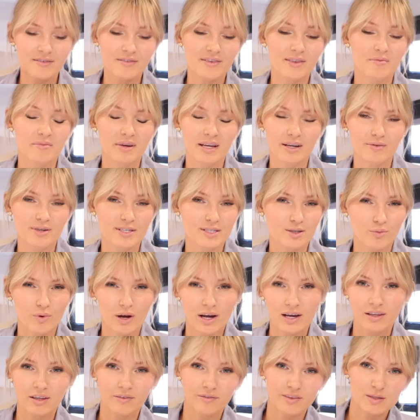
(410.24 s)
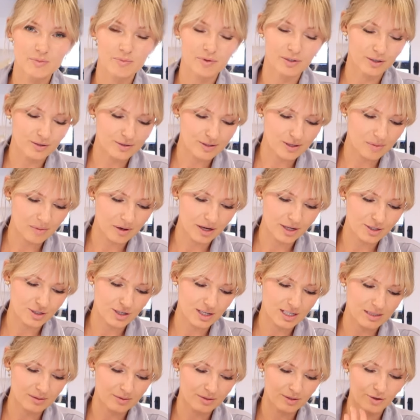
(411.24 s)
even the main reason why I love this pillow so much,
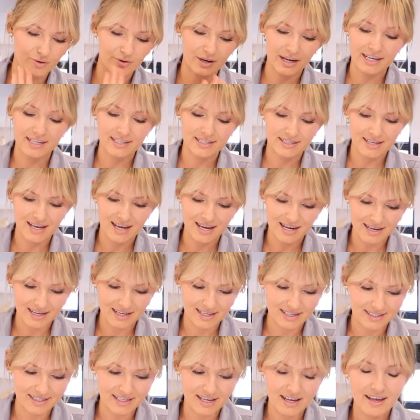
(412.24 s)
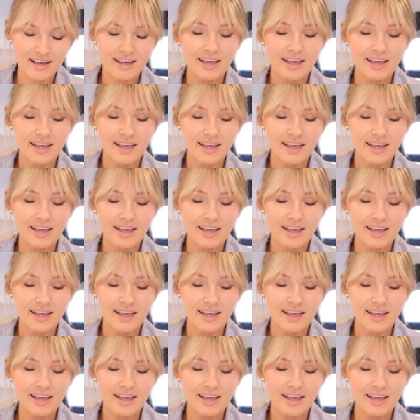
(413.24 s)
as great as that is.